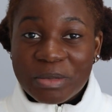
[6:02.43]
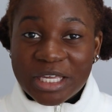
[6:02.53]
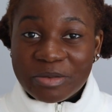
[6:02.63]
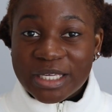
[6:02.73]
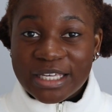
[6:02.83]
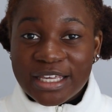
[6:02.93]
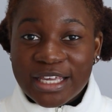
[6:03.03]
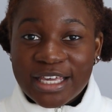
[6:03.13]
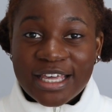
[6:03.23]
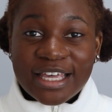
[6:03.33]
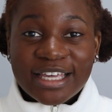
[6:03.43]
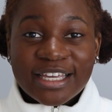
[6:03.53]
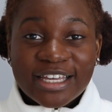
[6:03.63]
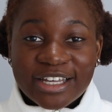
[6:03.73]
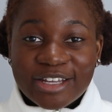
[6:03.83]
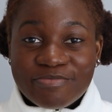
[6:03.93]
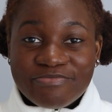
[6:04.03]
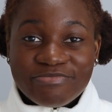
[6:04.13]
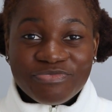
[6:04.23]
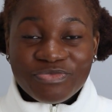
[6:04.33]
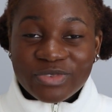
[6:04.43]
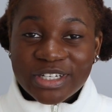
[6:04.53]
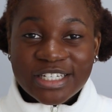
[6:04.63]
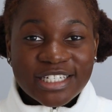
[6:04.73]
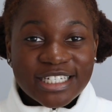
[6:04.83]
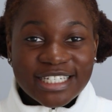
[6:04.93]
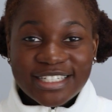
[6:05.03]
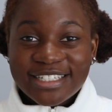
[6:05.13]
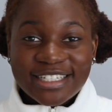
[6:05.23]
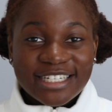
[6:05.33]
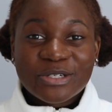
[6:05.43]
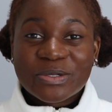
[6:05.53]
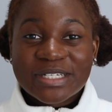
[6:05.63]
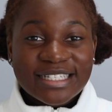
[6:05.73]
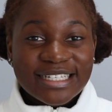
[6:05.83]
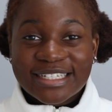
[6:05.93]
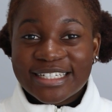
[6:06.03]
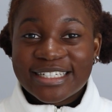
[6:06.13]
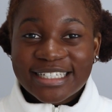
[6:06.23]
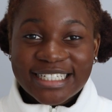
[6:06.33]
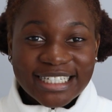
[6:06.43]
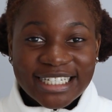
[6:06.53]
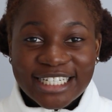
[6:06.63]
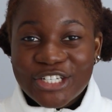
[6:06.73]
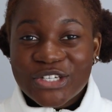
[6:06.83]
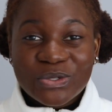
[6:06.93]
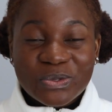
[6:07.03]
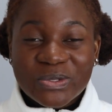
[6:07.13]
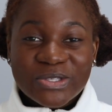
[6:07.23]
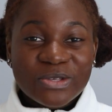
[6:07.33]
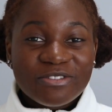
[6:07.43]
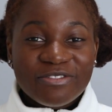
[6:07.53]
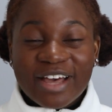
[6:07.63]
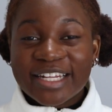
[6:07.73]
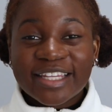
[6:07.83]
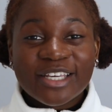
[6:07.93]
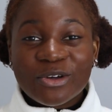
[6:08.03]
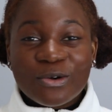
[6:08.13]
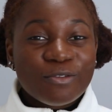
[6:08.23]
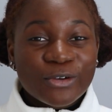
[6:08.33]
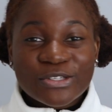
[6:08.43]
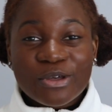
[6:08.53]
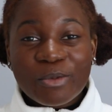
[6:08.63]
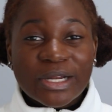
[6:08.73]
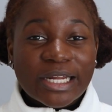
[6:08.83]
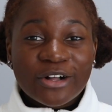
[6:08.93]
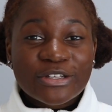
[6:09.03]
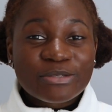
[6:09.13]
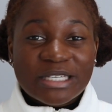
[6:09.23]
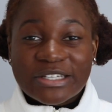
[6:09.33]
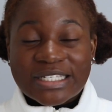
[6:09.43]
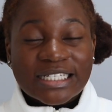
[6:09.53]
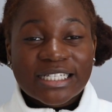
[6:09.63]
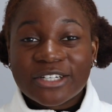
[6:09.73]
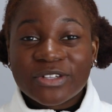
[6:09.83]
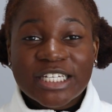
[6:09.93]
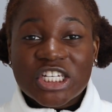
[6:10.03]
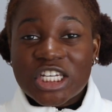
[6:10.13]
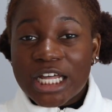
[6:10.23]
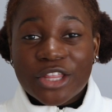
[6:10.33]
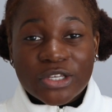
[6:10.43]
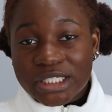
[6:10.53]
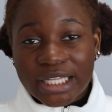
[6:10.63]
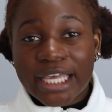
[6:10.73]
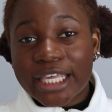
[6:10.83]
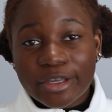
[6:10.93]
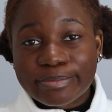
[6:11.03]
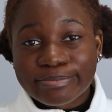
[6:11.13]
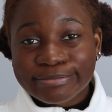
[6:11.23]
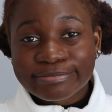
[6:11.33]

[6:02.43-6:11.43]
Maybe Siyeon is gonna choose, finally go for someone else, because clearly Jia doesn't like him.